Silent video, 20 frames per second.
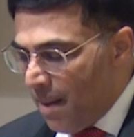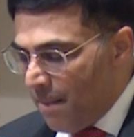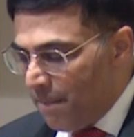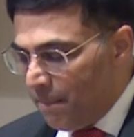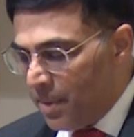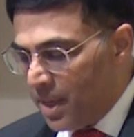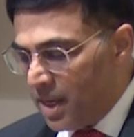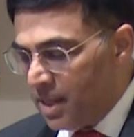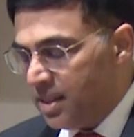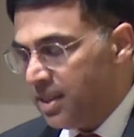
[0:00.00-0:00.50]

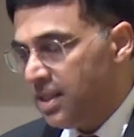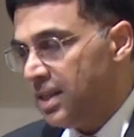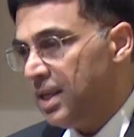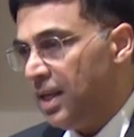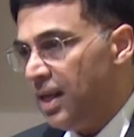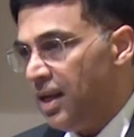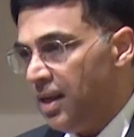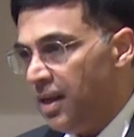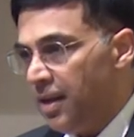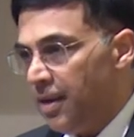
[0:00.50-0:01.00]
but
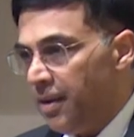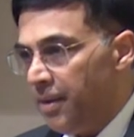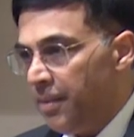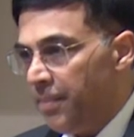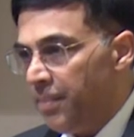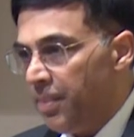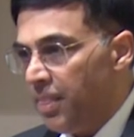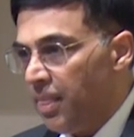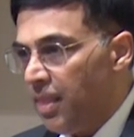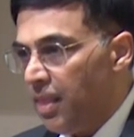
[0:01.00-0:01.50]

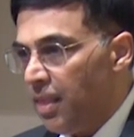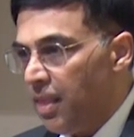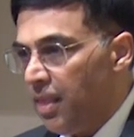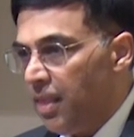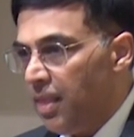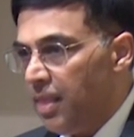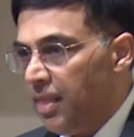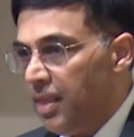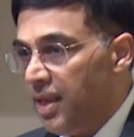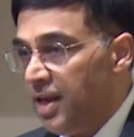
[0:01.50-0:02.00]
the
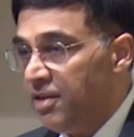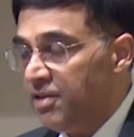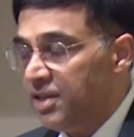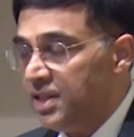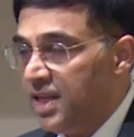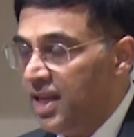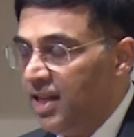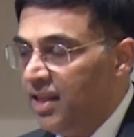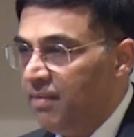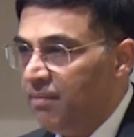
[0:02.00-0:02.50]

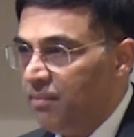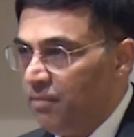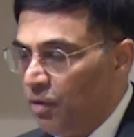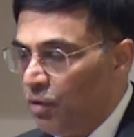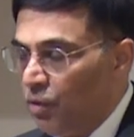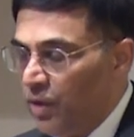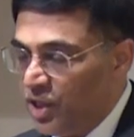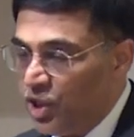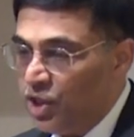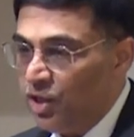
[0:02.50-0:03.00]
interesting
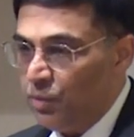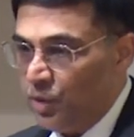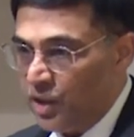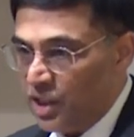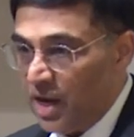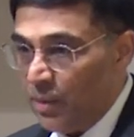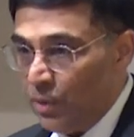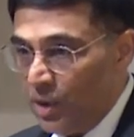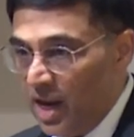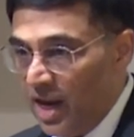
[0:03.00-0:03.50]
question
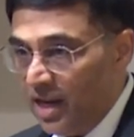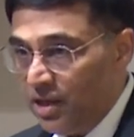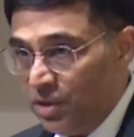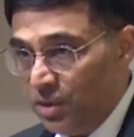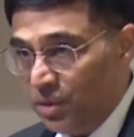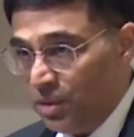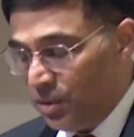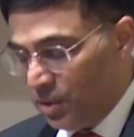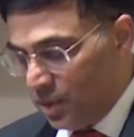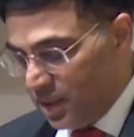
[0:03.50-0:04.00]
which I would like
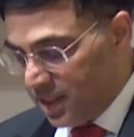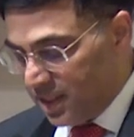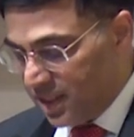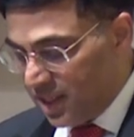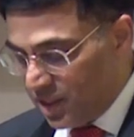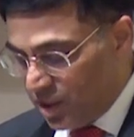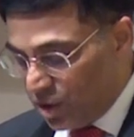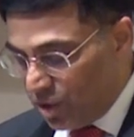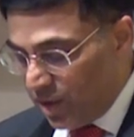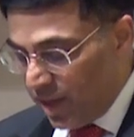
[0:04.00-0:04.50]
to
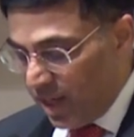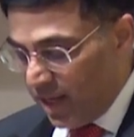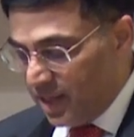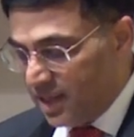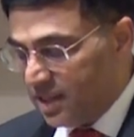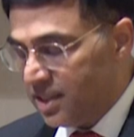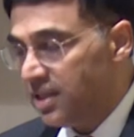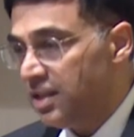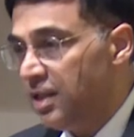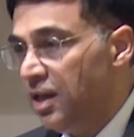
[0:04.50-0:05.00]
discuss today
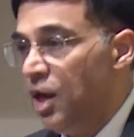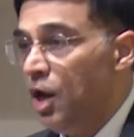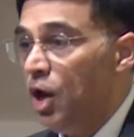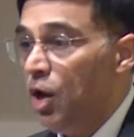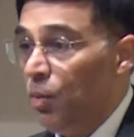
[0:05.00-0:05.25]
is,